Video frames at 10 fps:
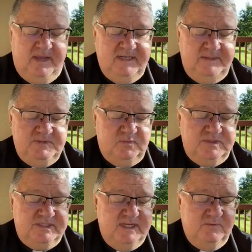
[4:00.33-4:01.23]
My lips
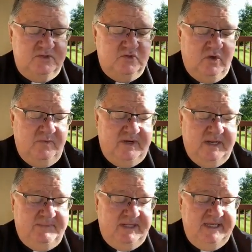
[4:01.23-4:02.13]
will sing with joy
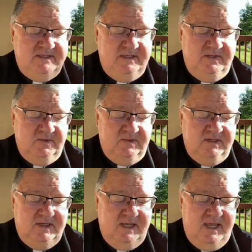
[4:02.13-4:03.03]
when I play to you,
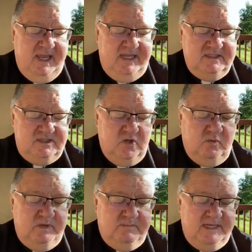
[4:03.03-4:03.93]
and
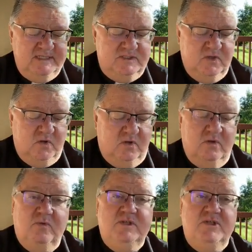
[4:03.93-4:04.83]
so will my
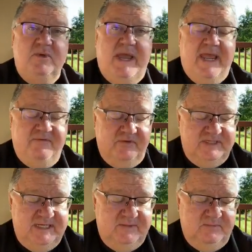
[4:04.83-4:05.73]
soul, which you have
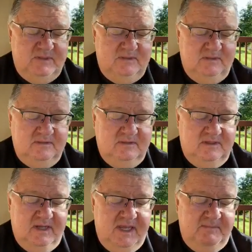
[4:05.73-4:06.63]
redeemed.
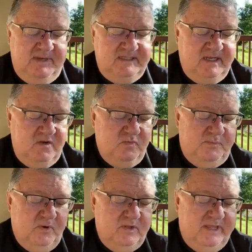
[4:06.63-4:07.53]
My tongue
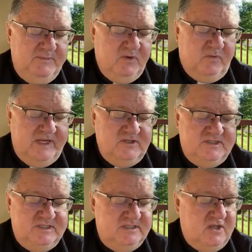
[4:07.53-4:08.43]
will proclaim your
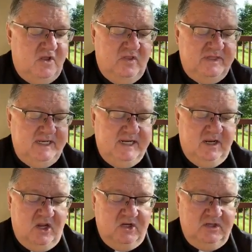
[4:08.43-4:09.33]
righteousness all the
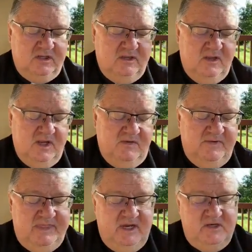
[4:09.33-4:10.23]
day long,
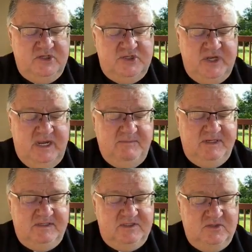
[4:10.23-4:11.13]
for they are
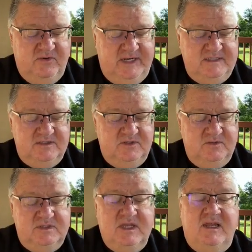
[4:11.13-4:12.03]
ashamed and disgraced
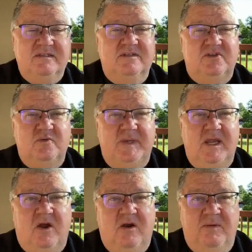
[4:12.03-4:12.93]
who sought to do
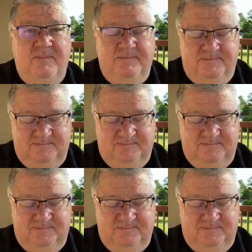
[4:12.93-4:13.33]
me harm.